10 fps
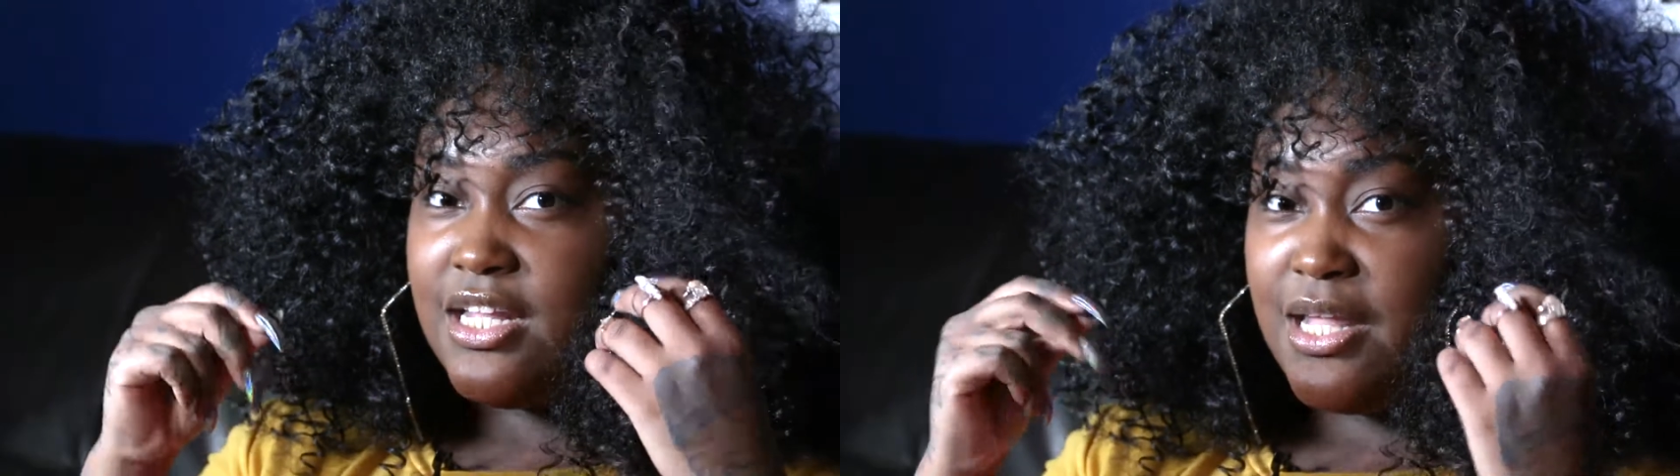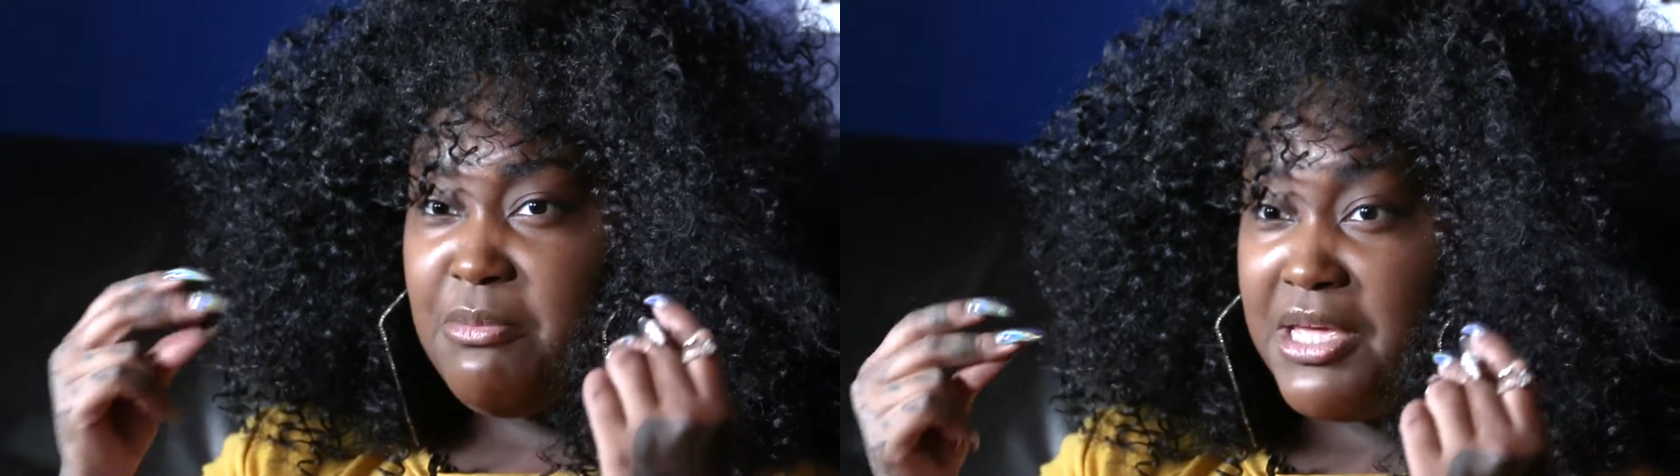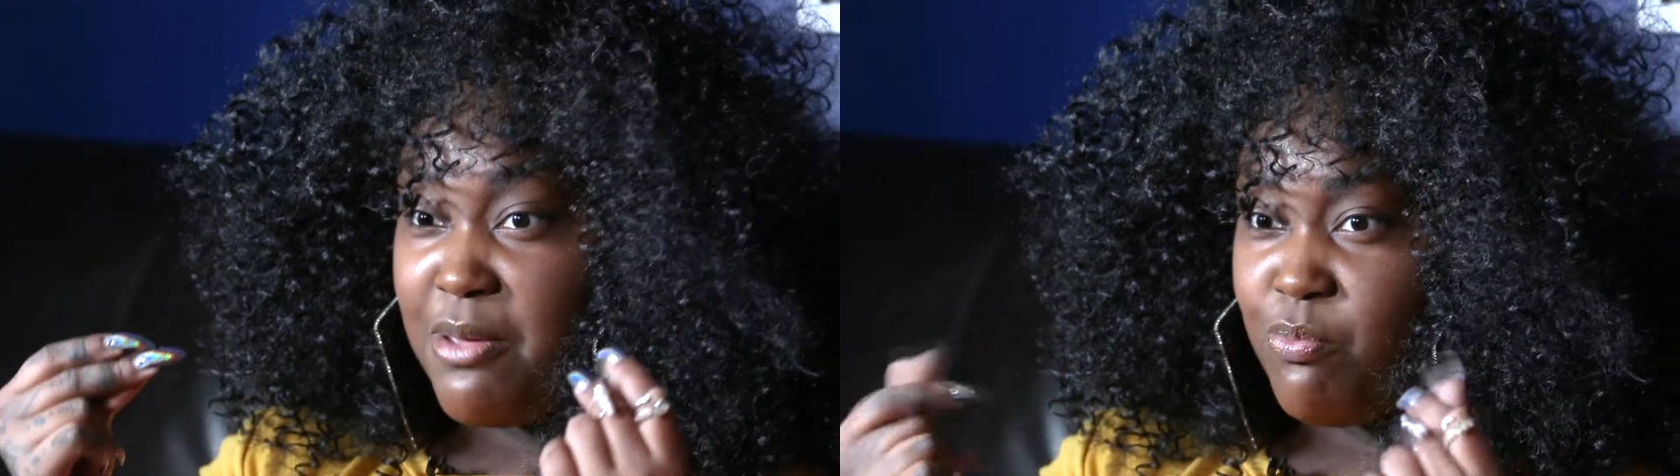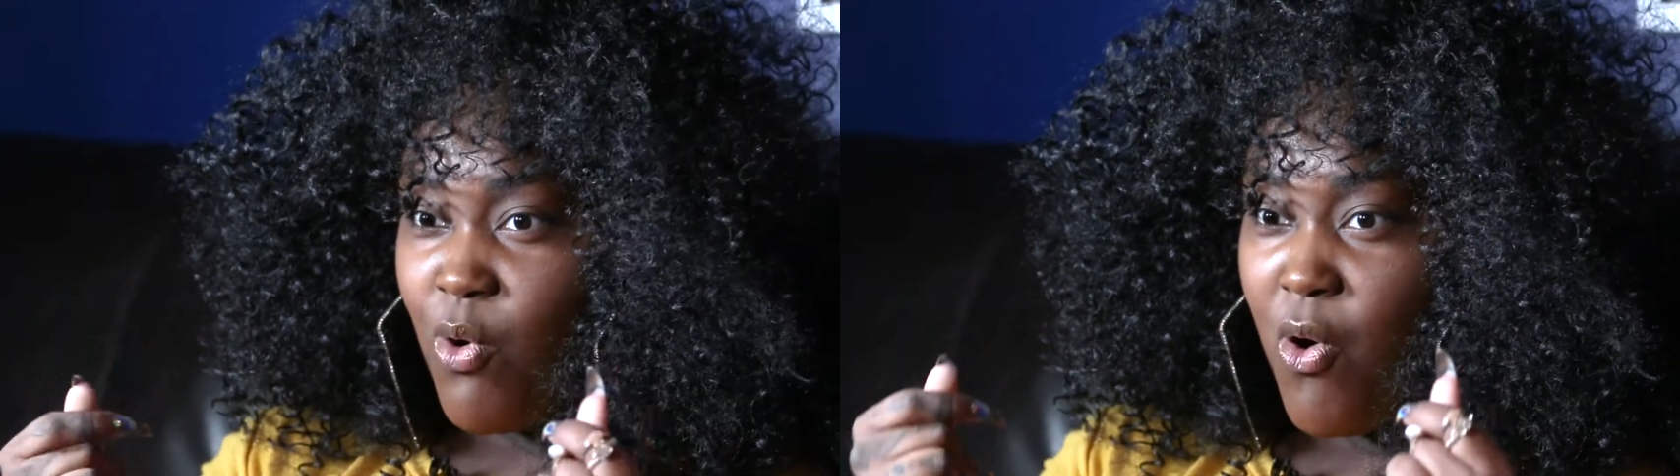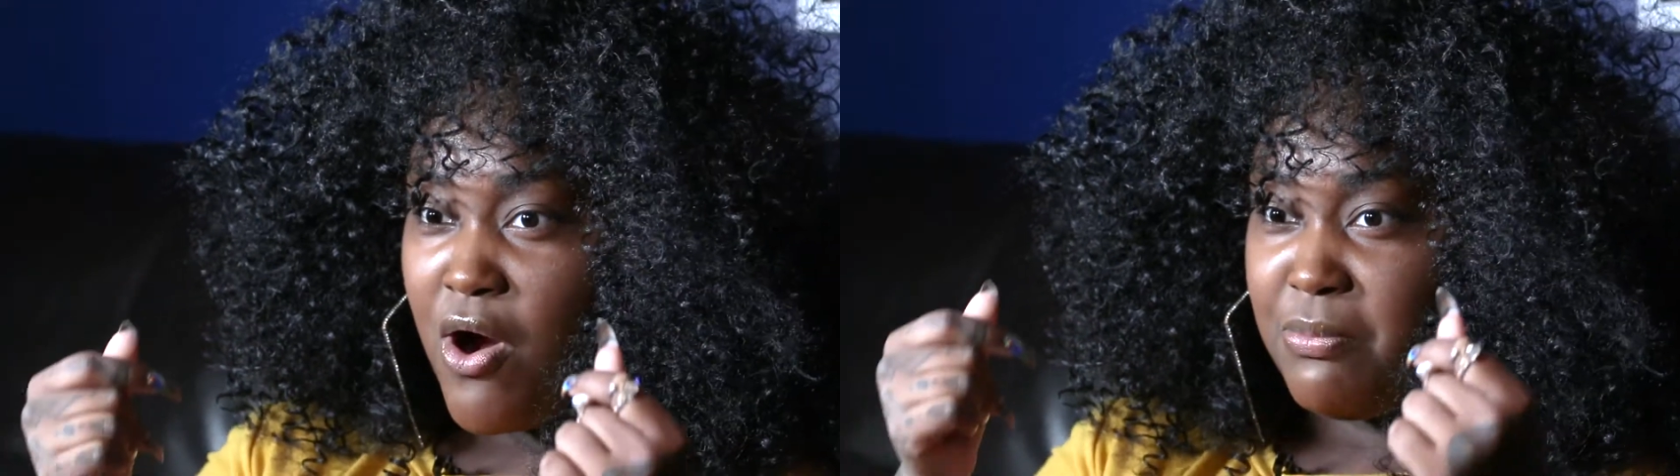"Let me get
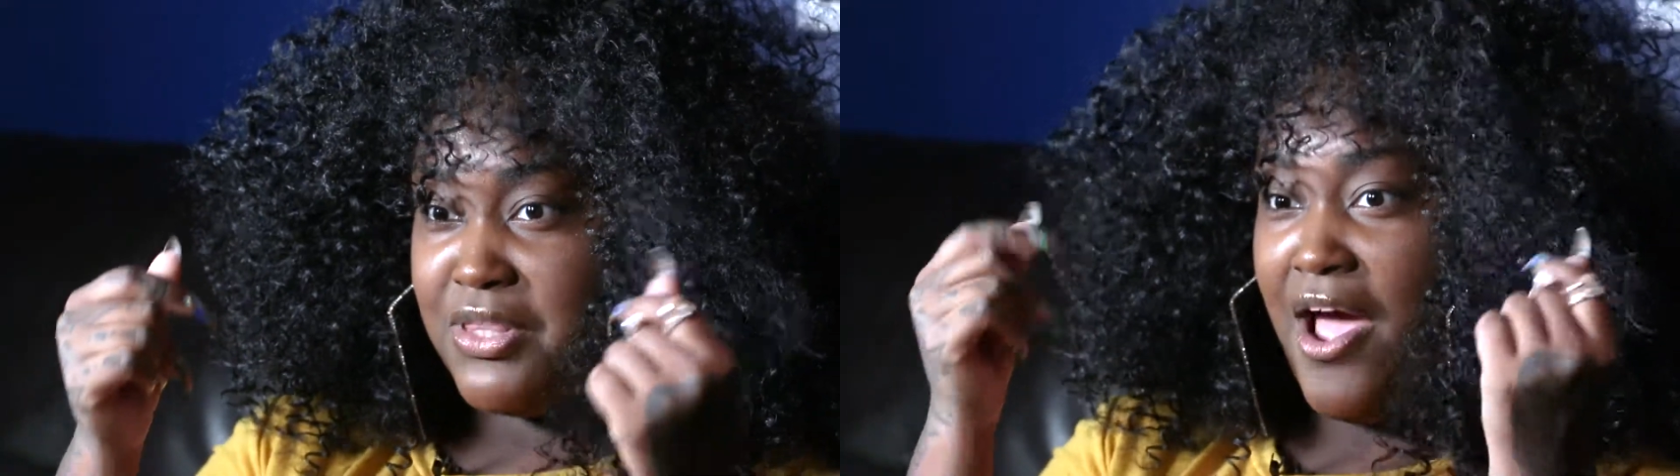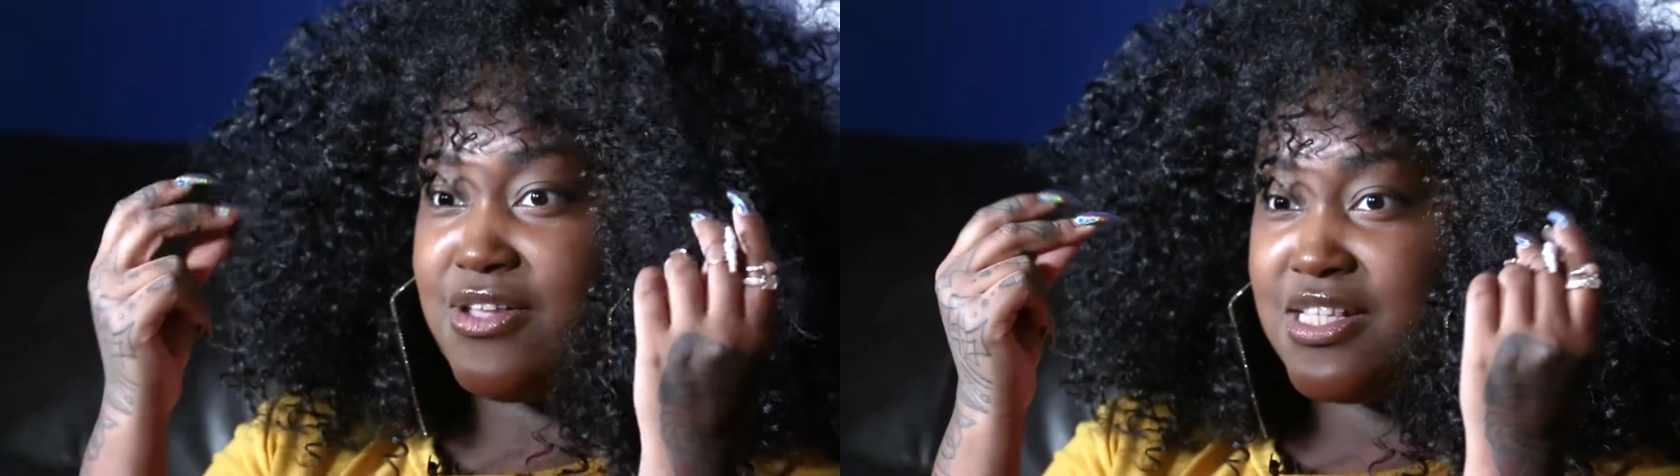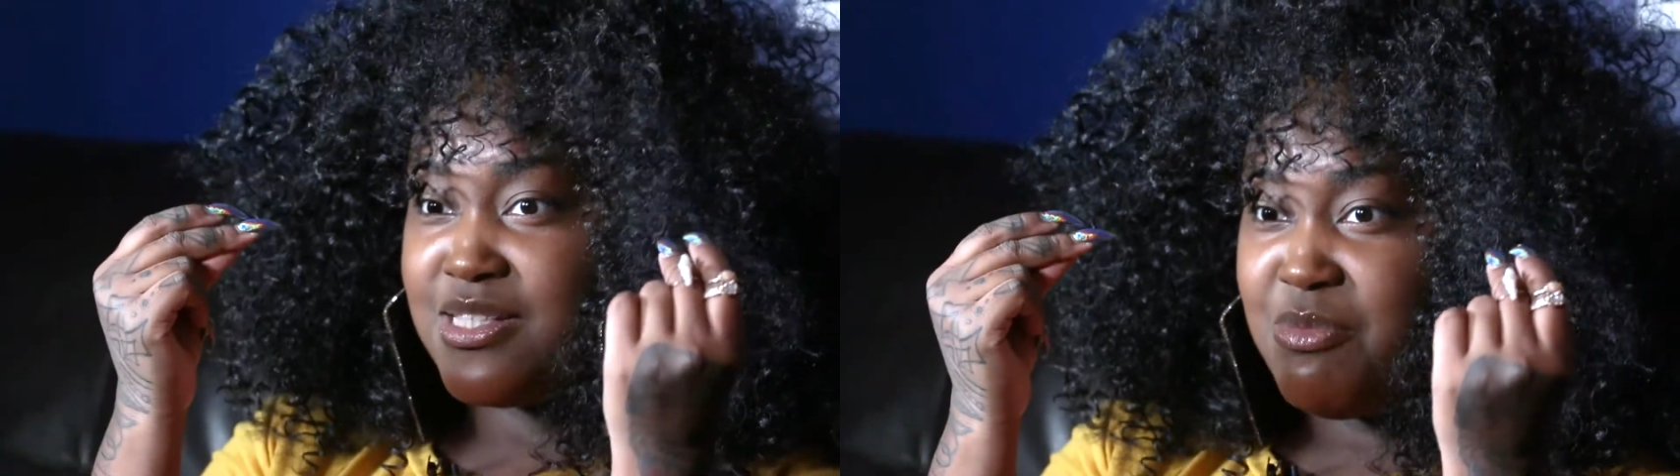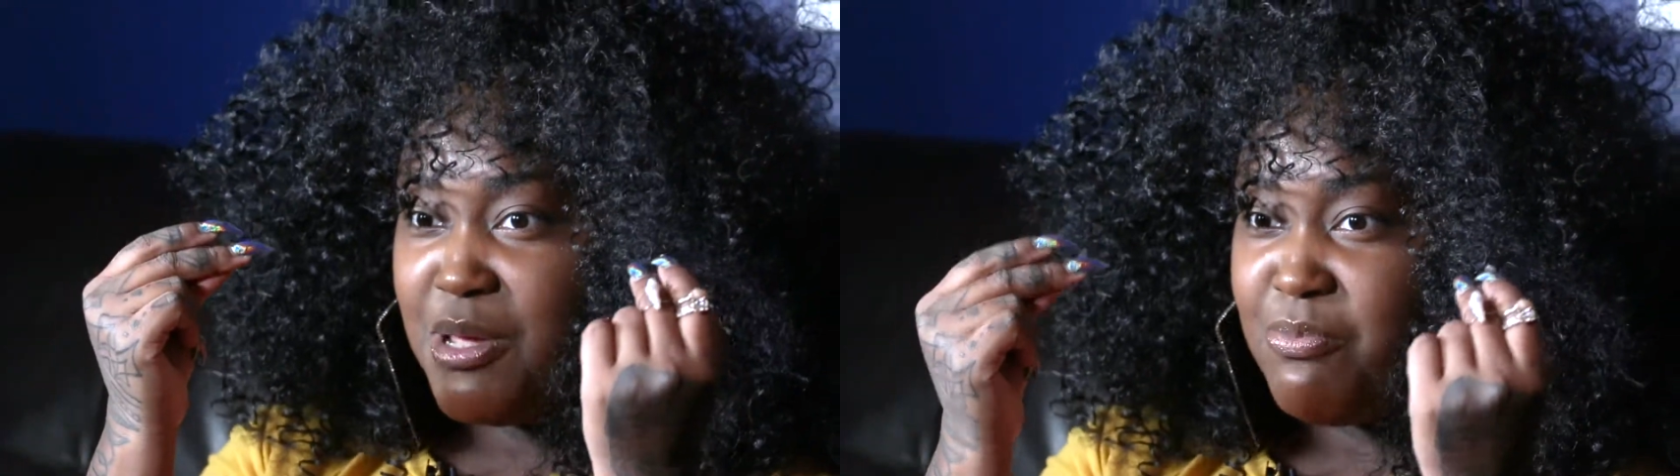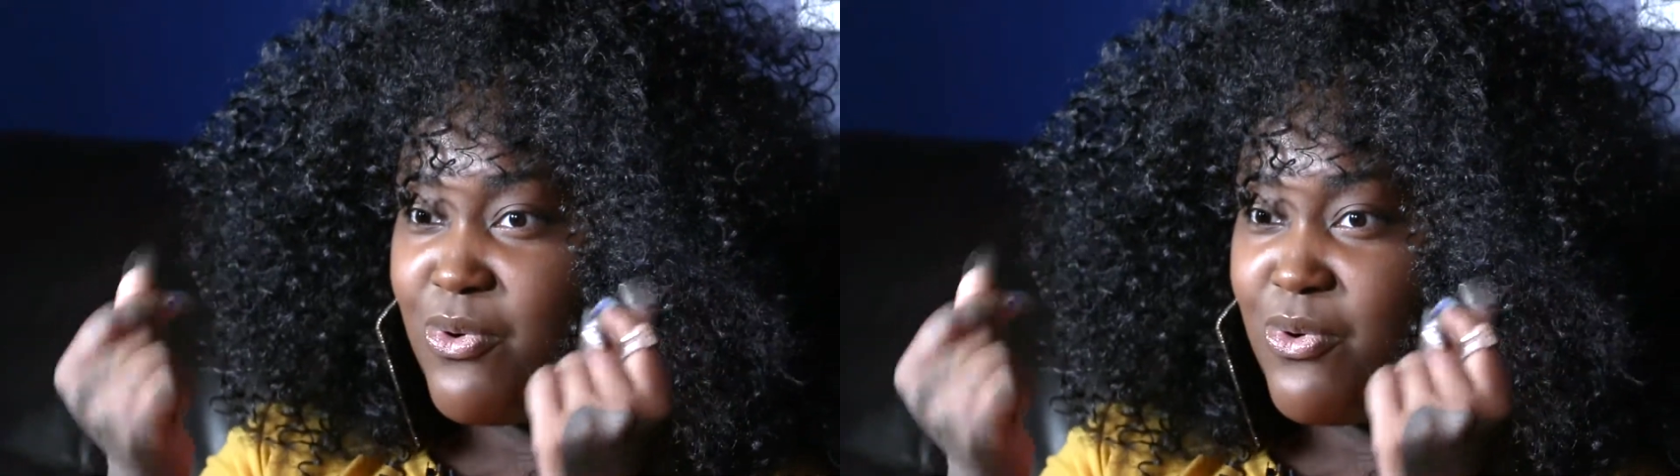more thousands. Let me get